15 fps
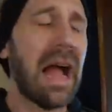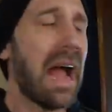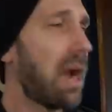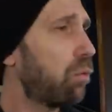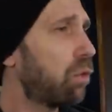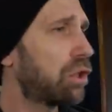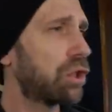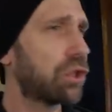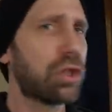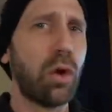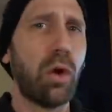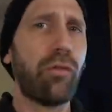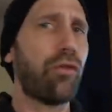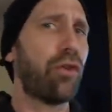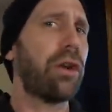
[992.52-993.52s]
I would just
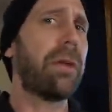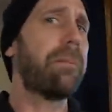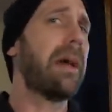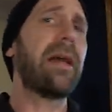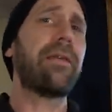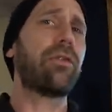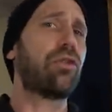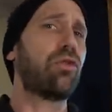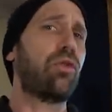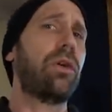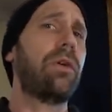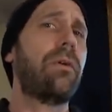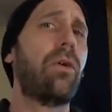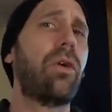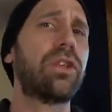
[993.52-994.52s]
go for an
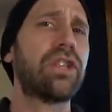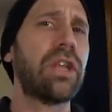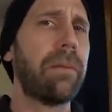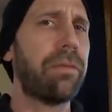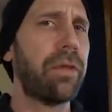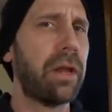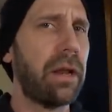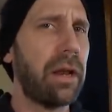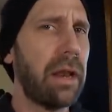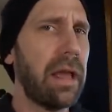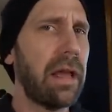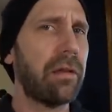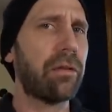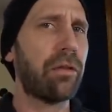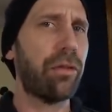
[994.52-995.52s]
Ambassador or something
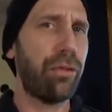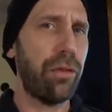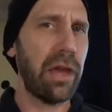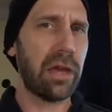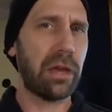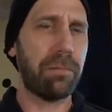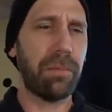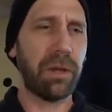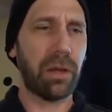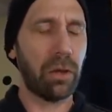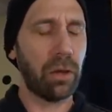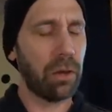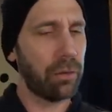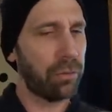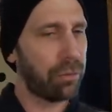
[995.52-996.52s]
less thick,
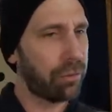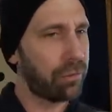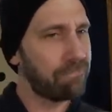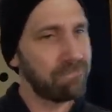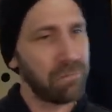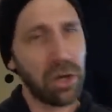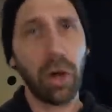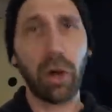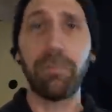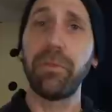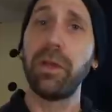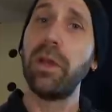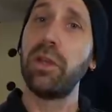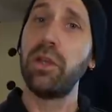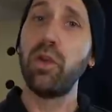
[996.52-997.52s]
because, you know,
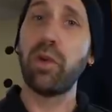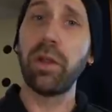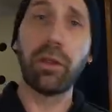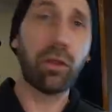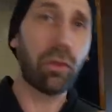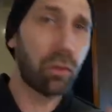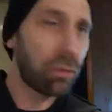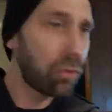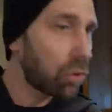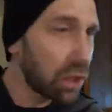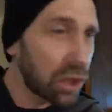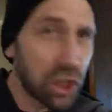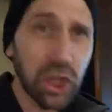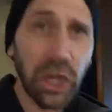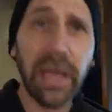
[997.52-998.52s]
you can
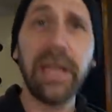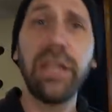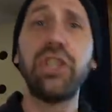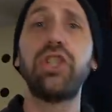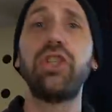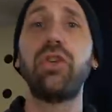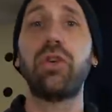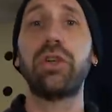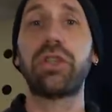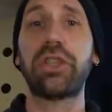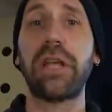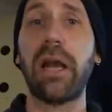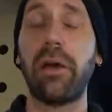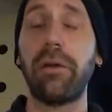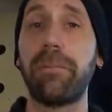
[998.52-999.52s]
change your
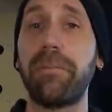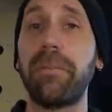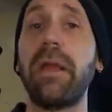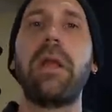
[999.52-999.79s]
sound.